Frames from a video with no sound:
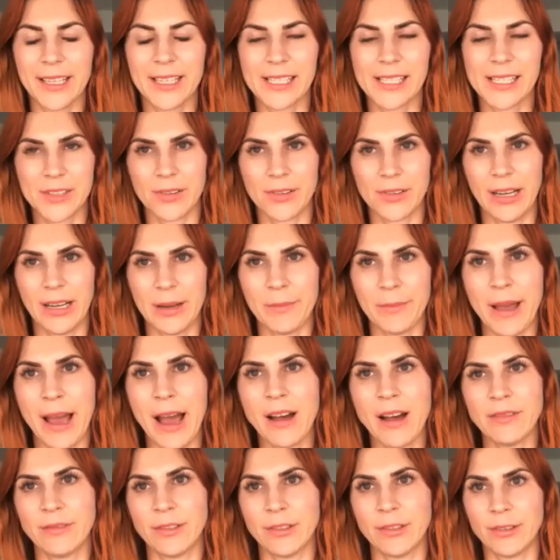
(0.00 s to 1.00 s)
it's really
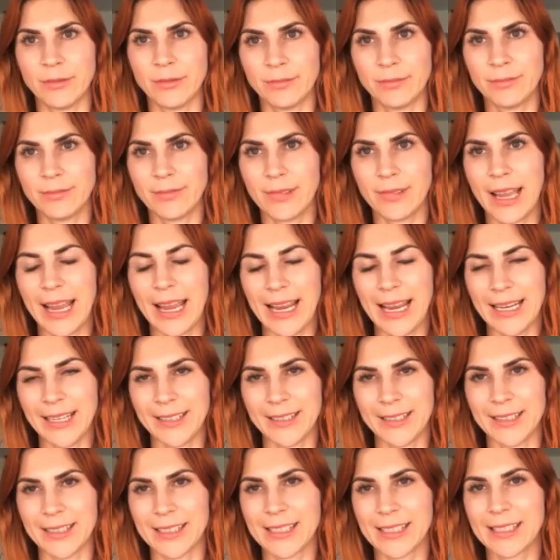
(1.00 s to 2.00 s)
powerful.
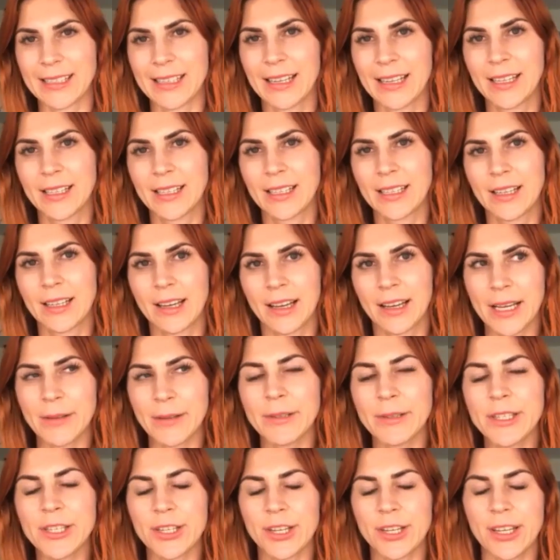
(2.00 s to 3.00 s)
And I
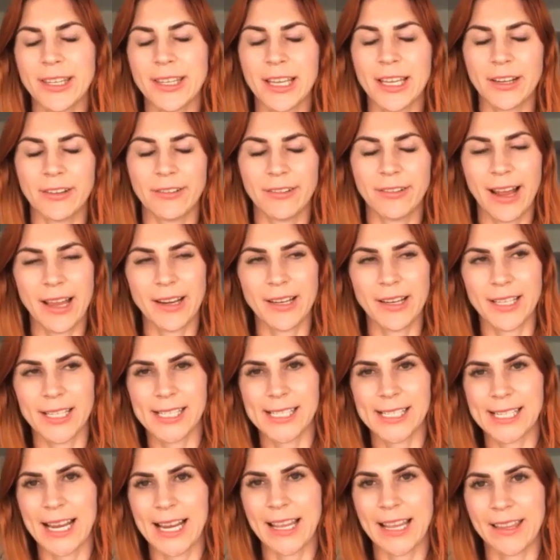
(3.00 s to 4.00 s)
would turn that around
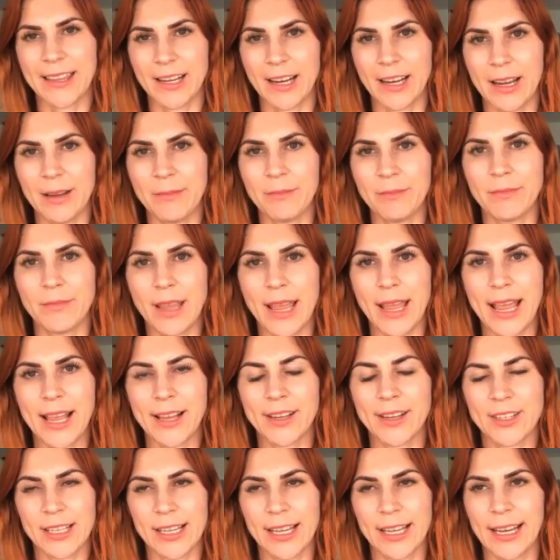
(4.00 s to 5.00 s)
and say that I'm
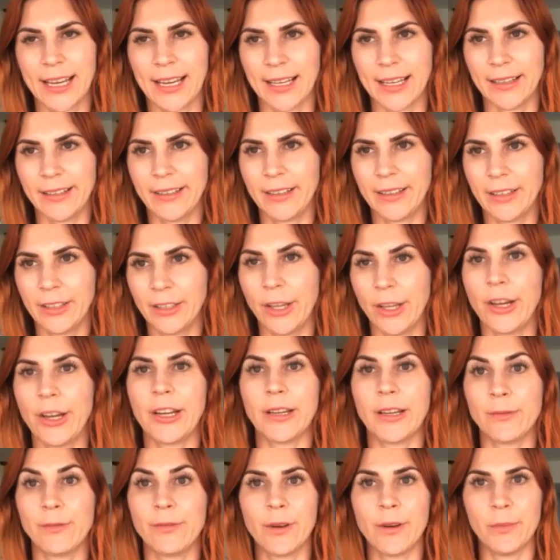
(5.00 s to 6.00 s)
actually
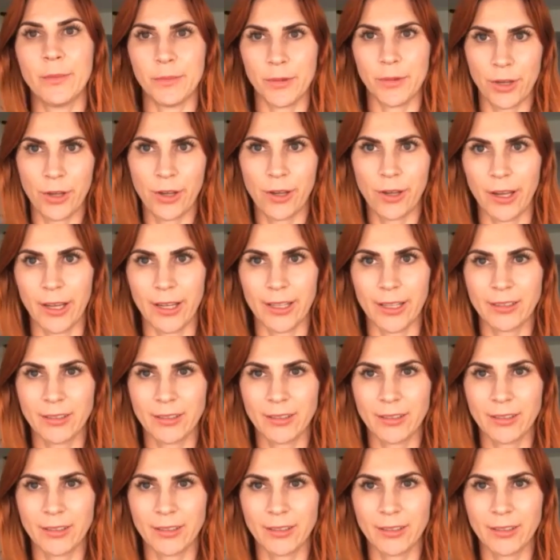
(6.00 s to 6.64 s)
learning from her,